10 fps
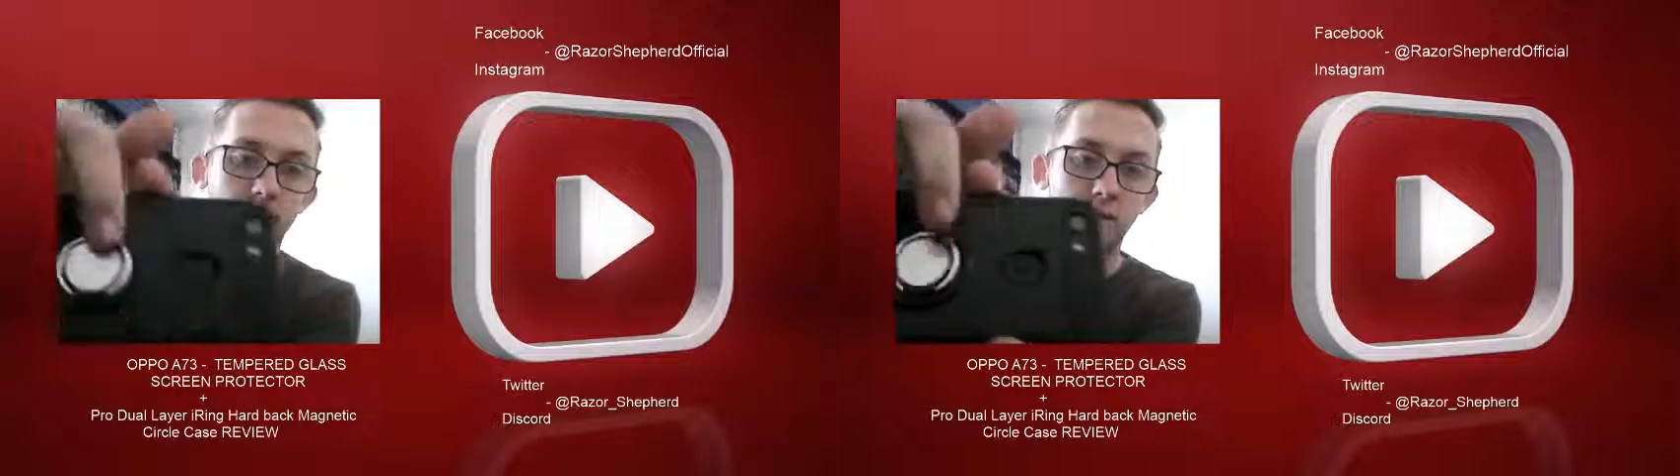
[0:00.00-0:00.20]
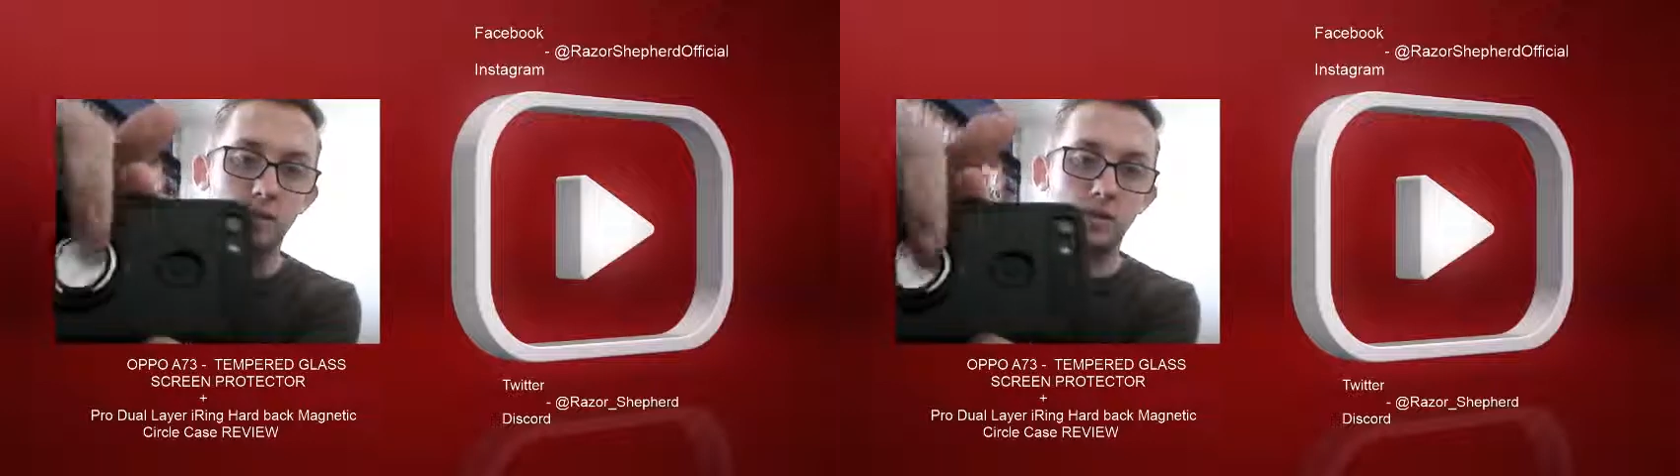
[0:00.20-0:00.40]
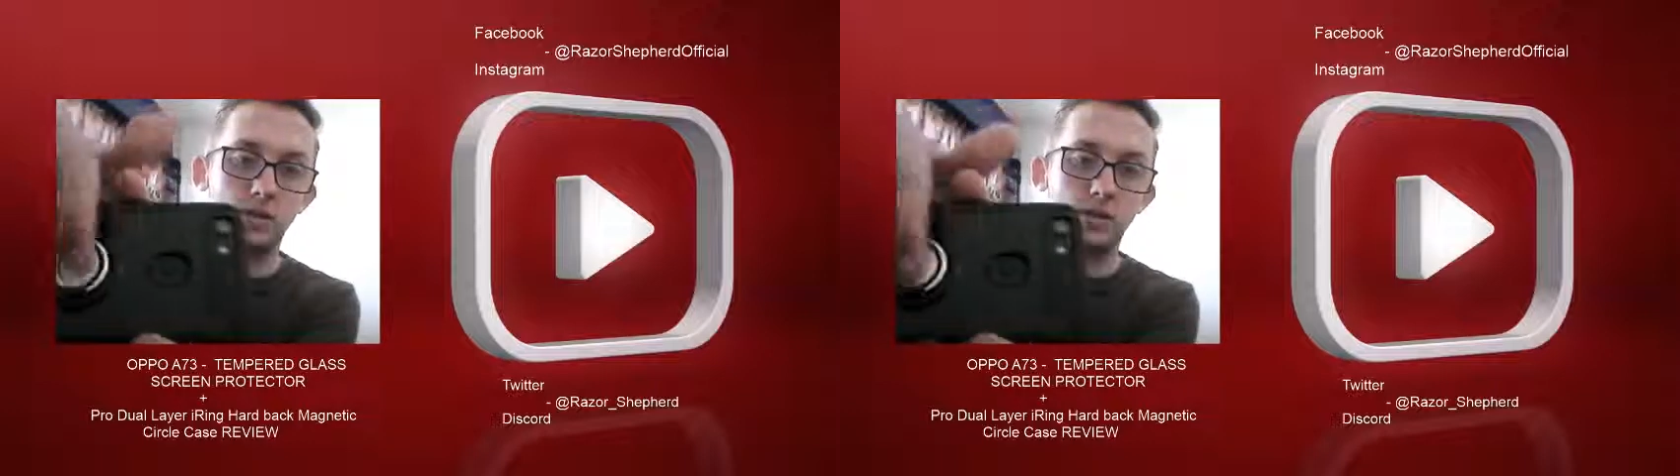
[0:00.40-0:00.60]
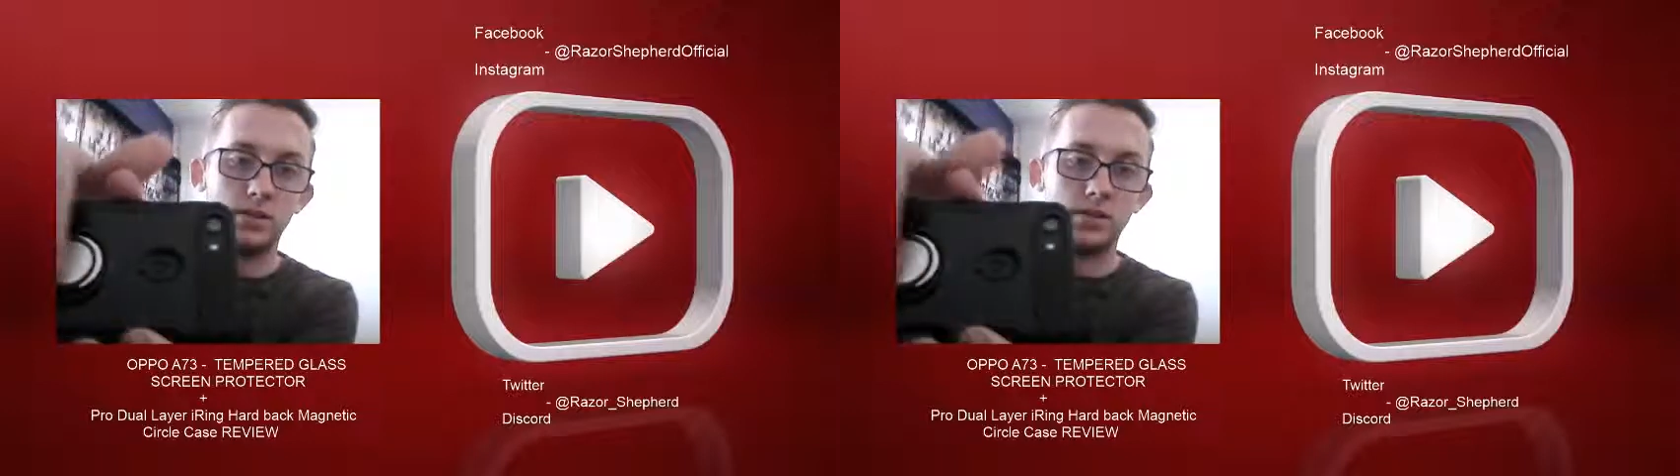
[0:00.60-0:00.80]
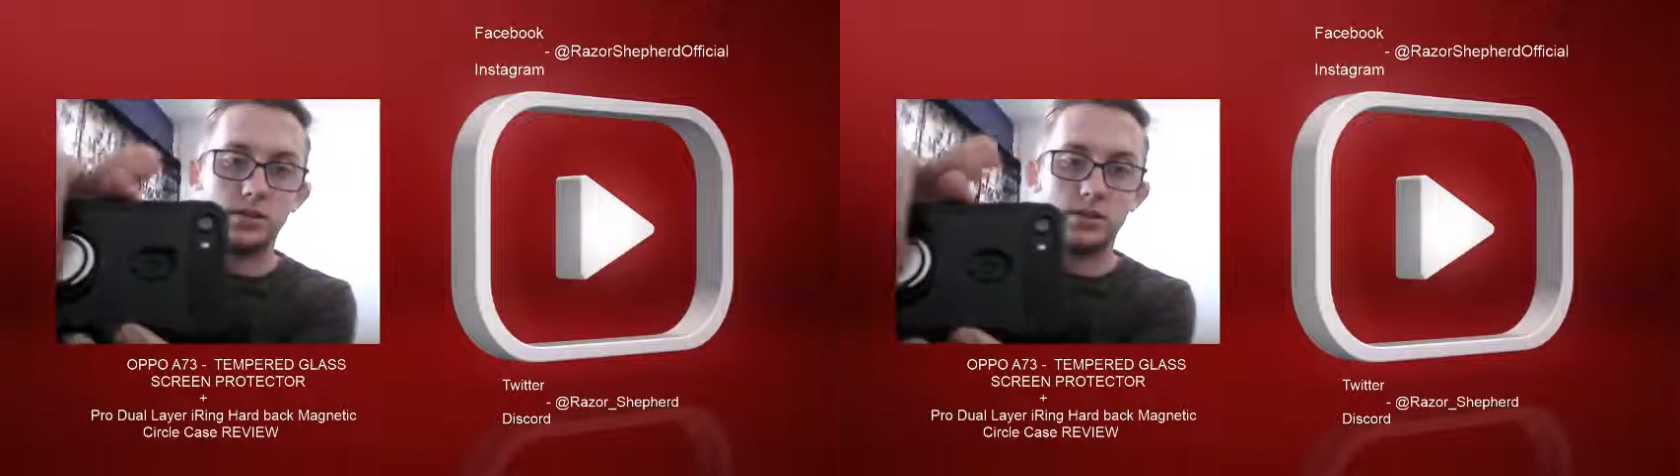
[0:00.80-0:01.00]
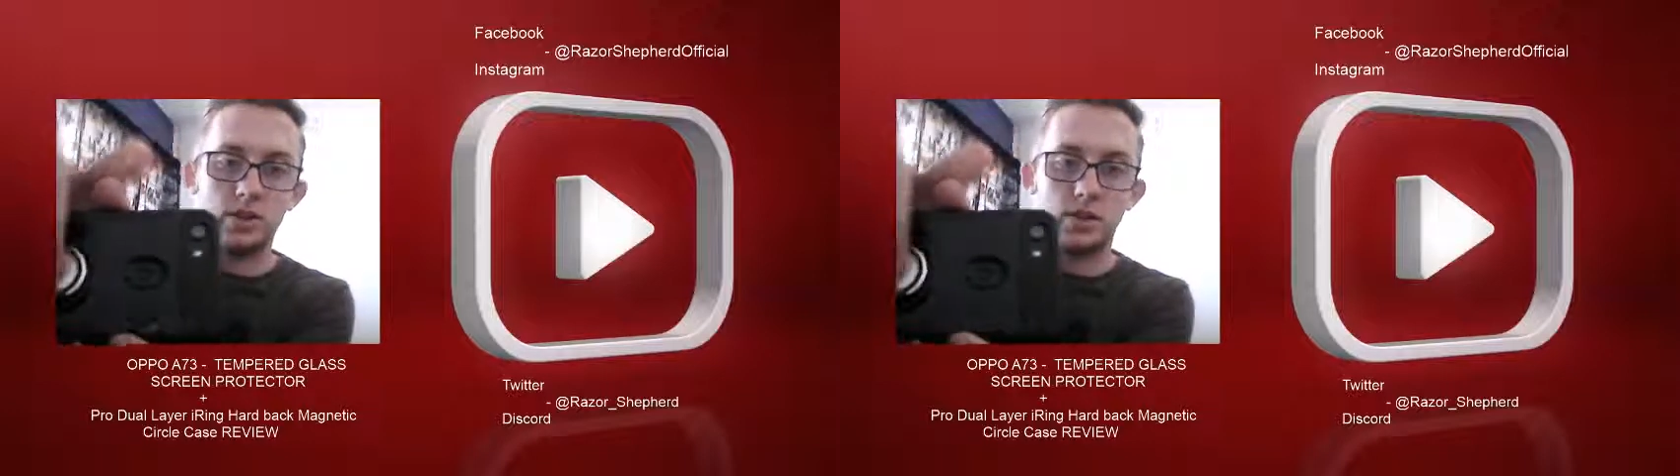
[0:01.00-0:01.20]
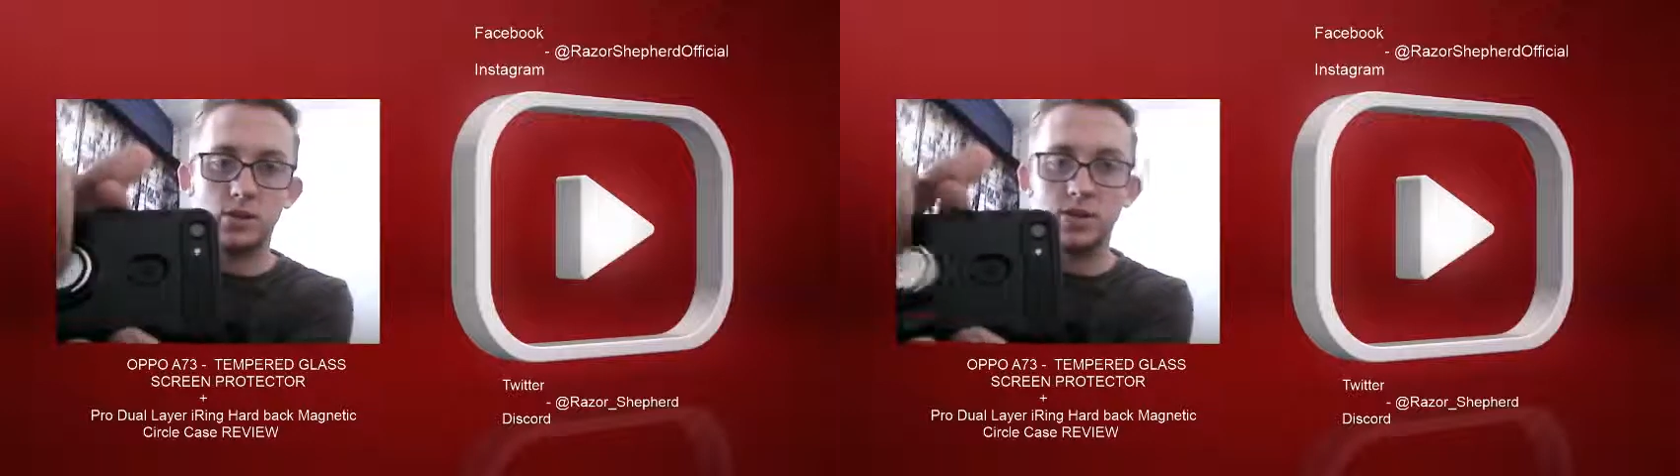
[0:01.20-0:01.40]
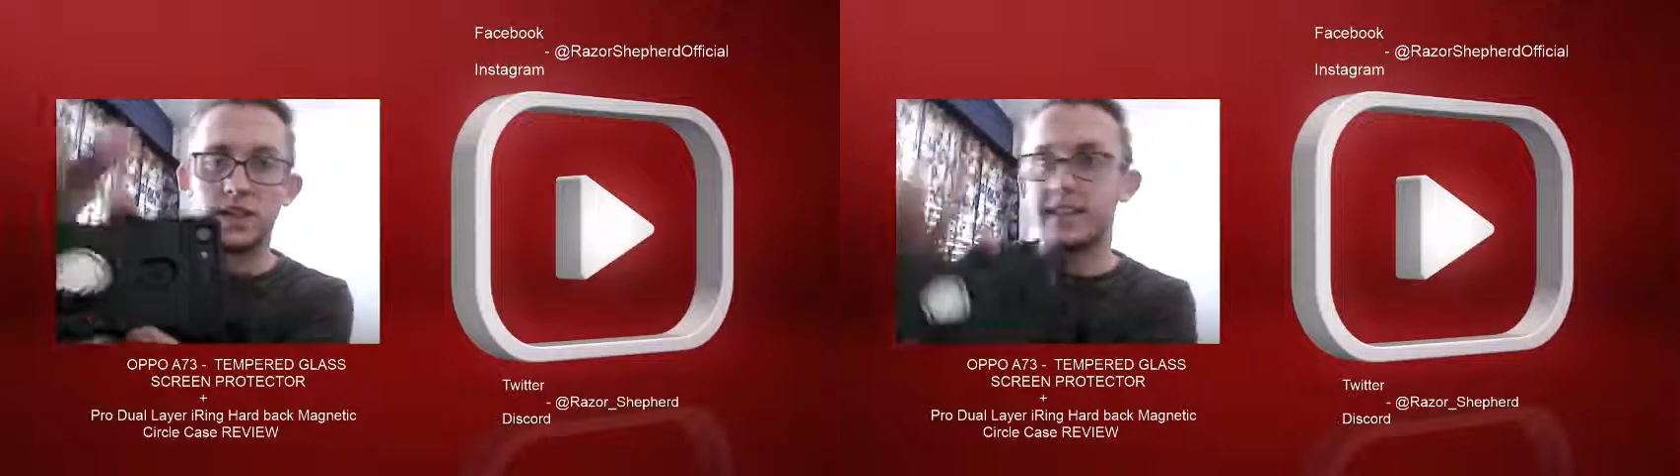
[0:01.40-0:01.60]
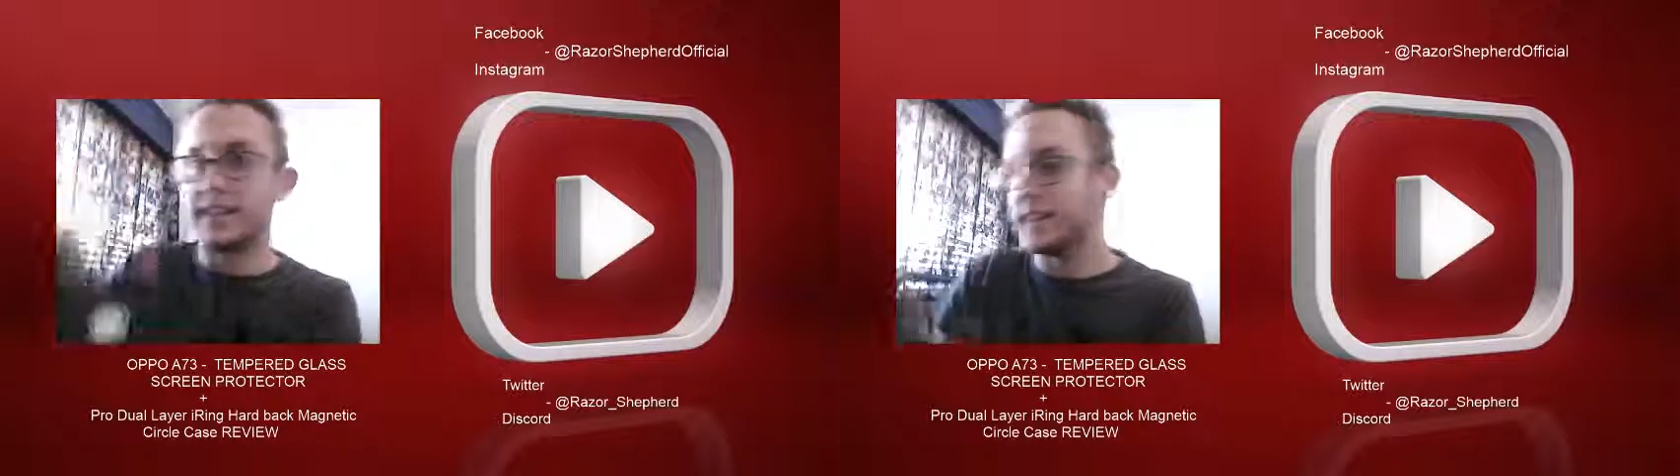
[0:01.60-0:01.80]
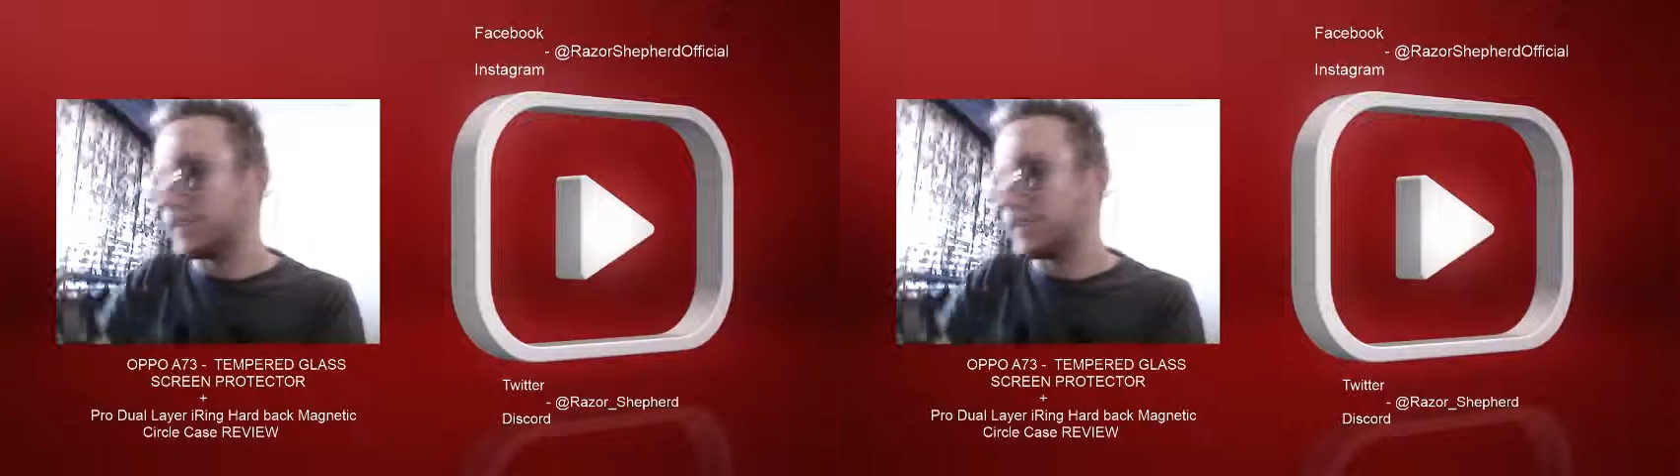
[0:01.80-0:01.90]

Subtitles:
little circle-y thing there.